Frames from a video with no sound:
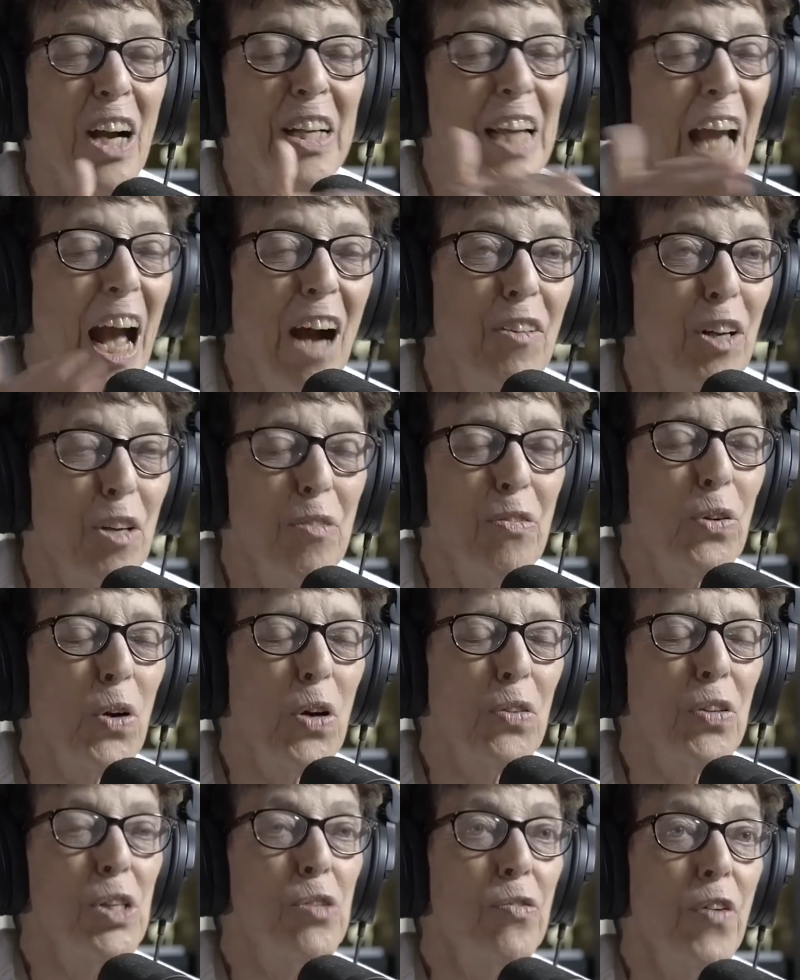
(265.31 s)
accounting for
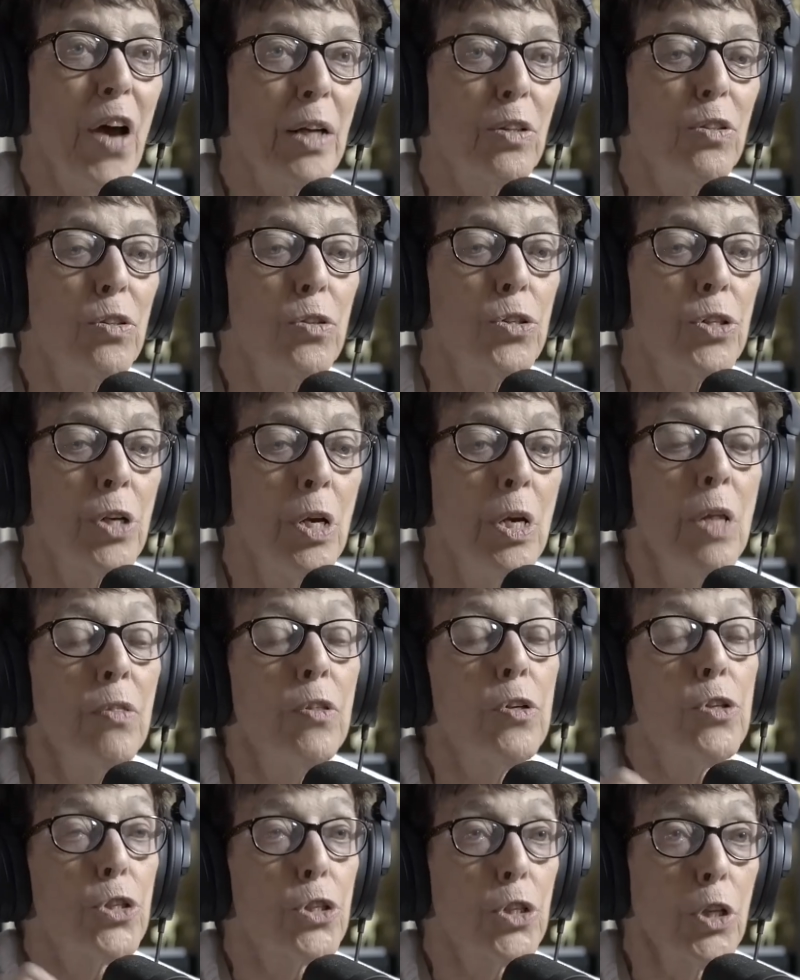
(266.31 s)
all these factors,
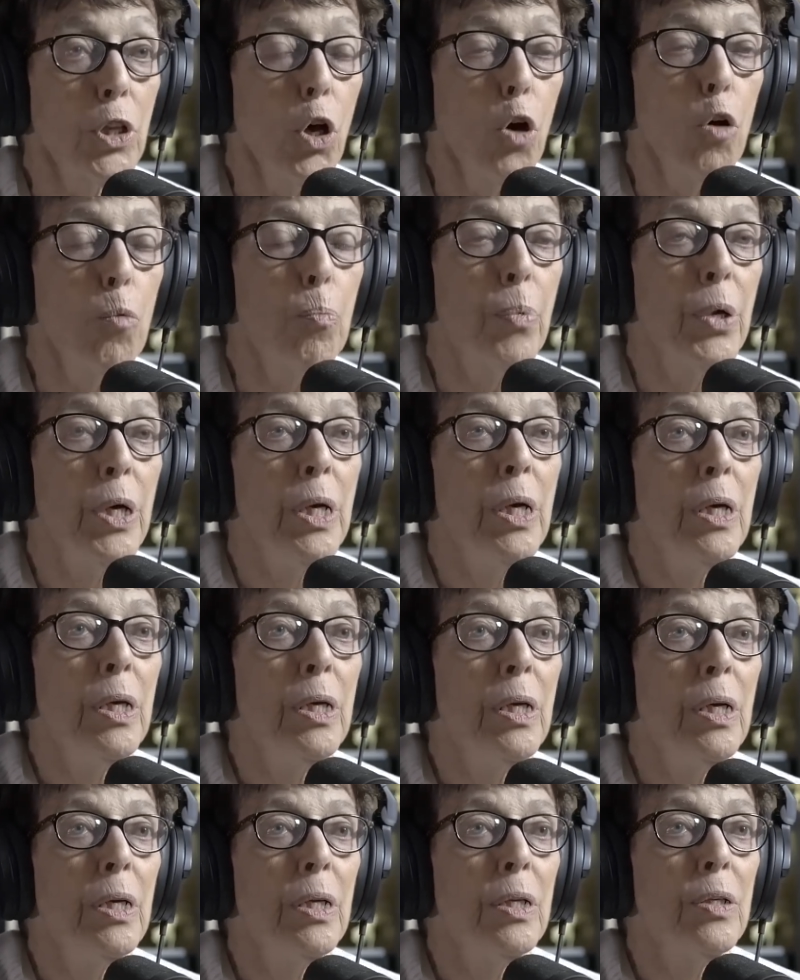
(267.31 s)
the slope
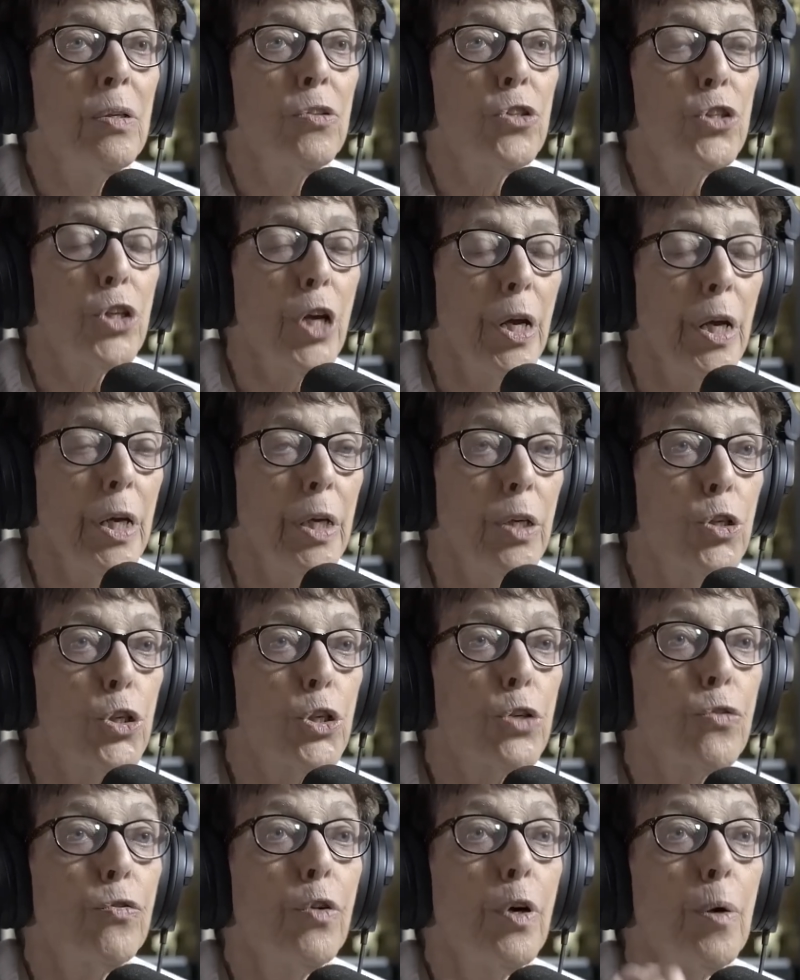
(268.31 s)

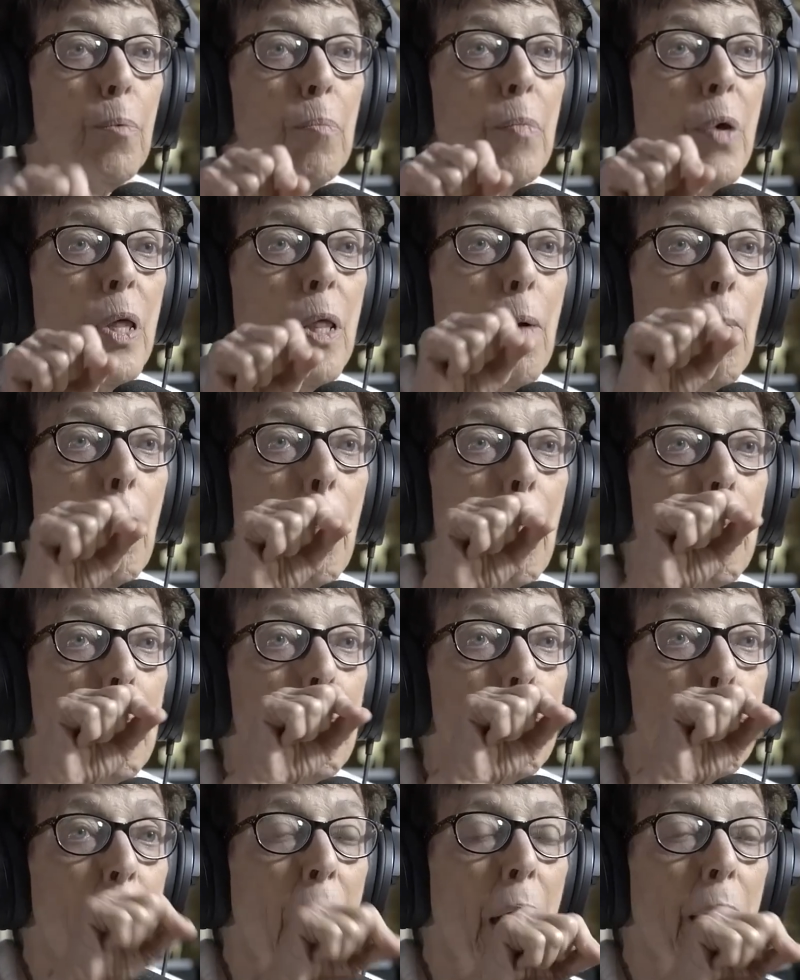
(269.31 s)
changed from
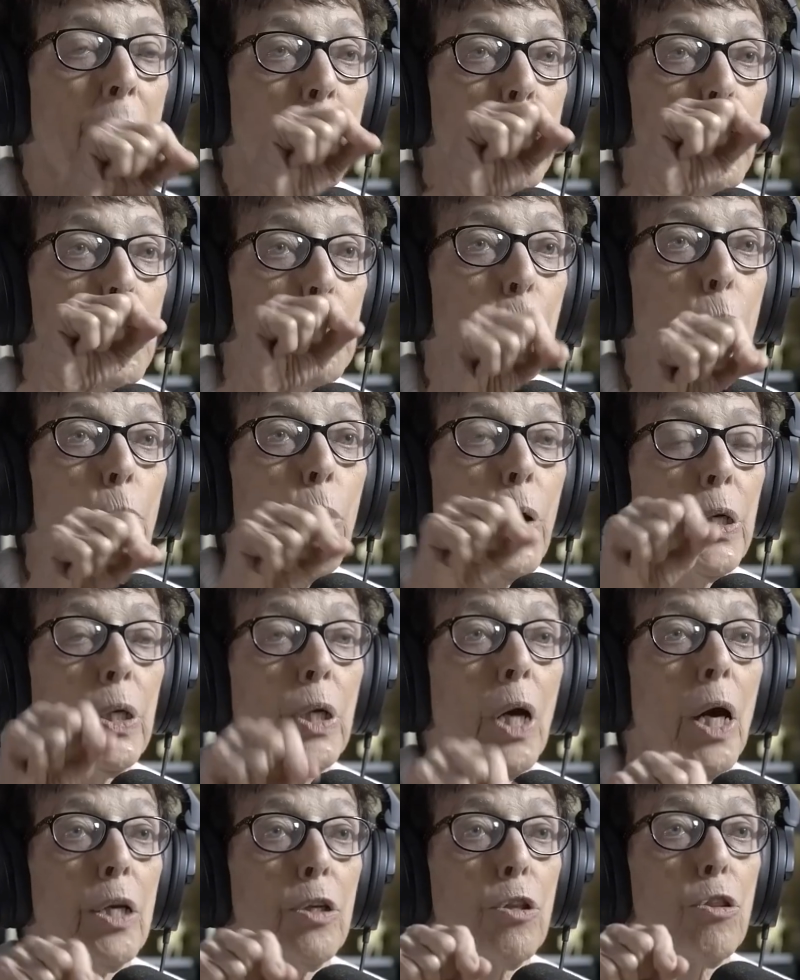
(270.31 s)
minus
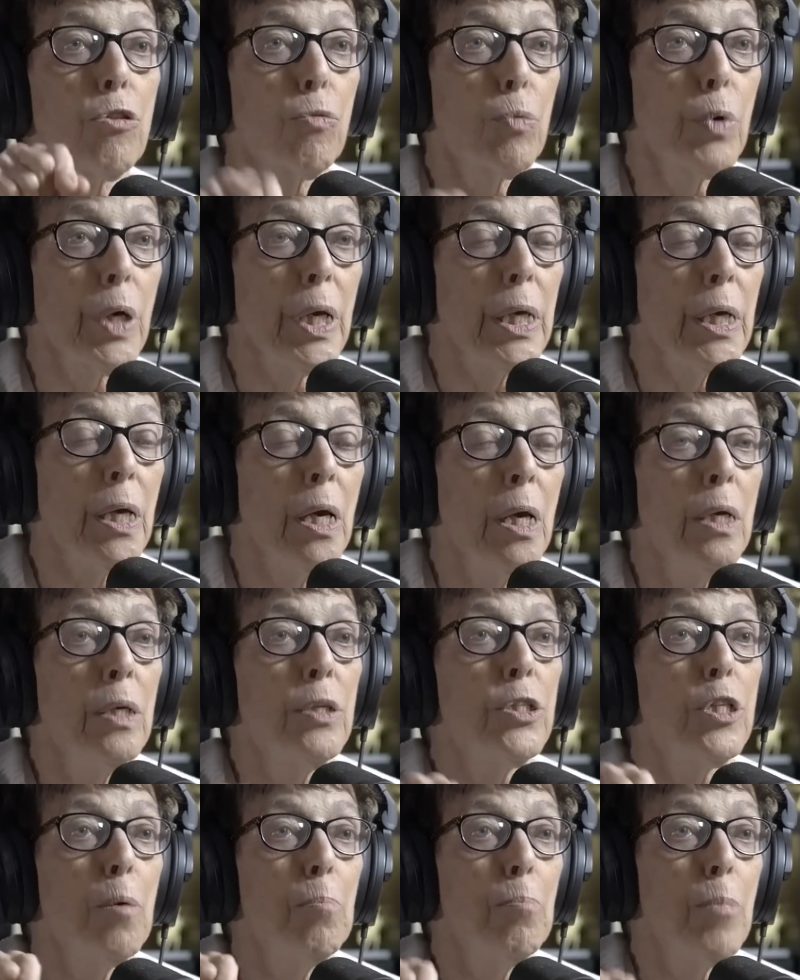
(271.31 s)
0.93
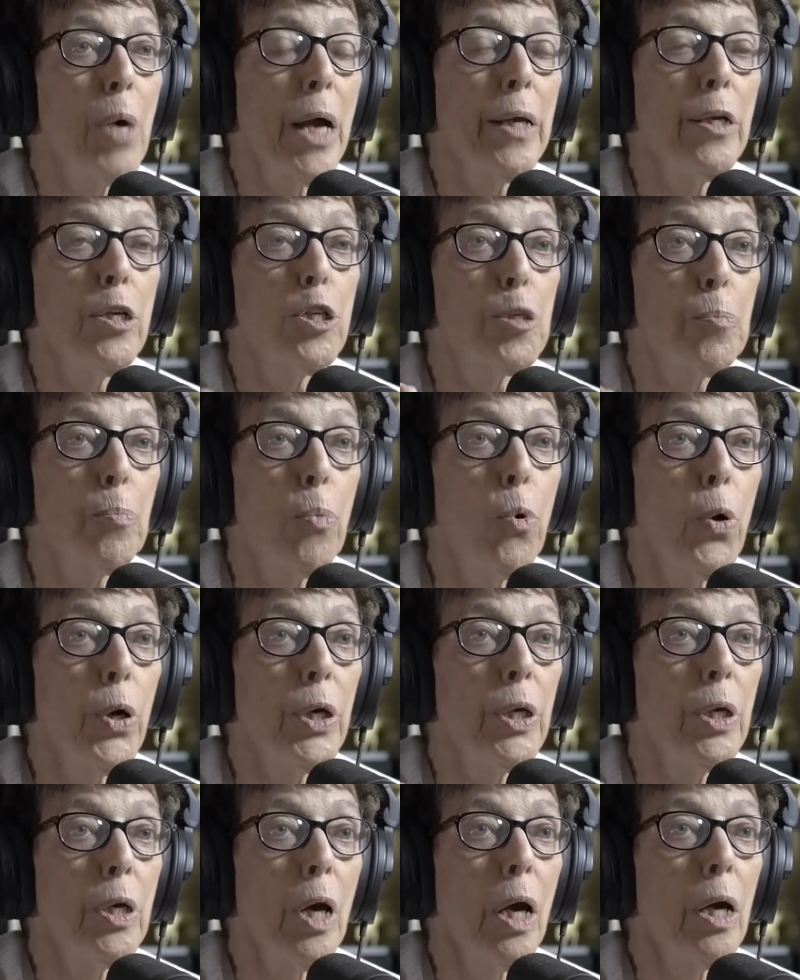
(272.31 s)
to minus
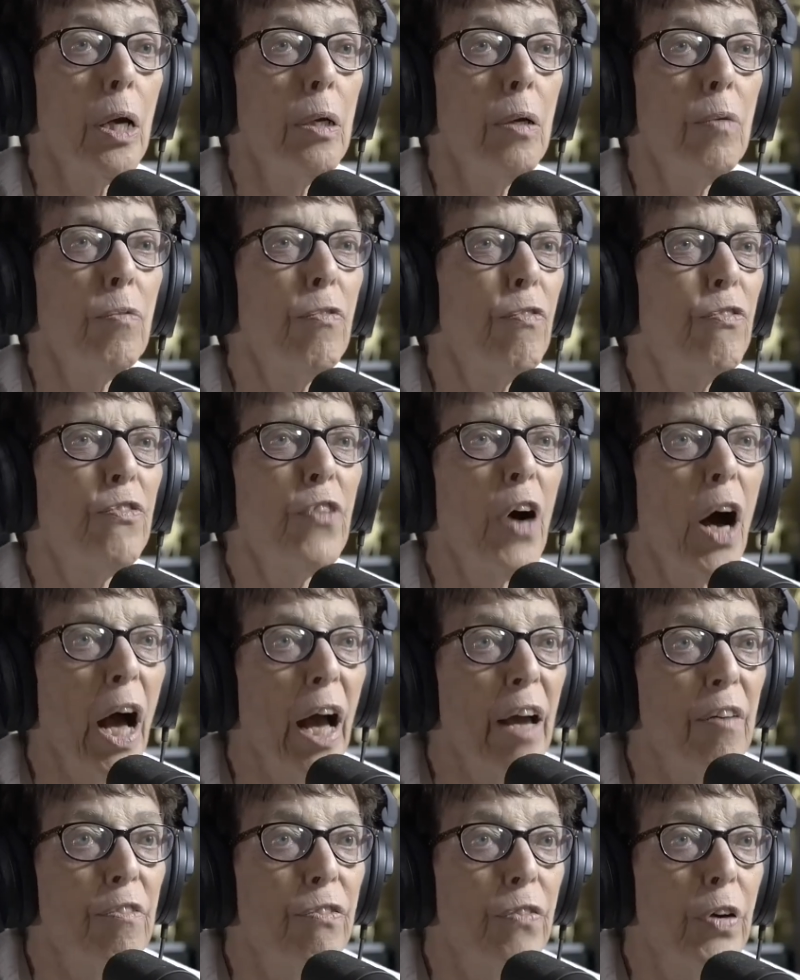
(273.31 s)

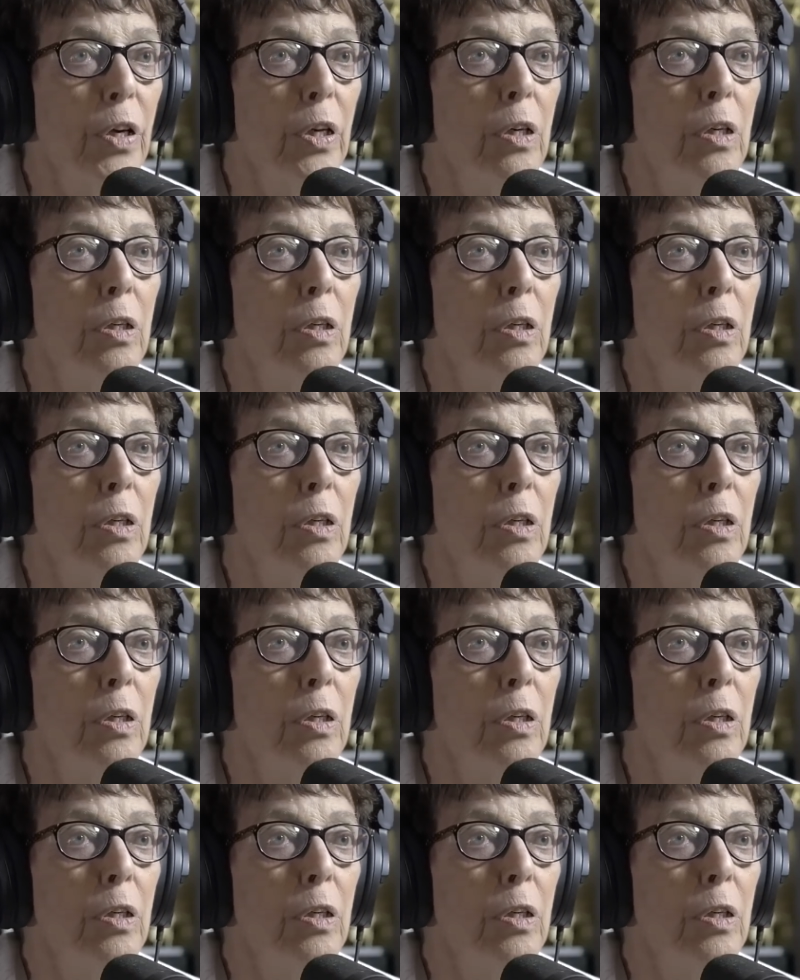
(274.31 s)
0.95.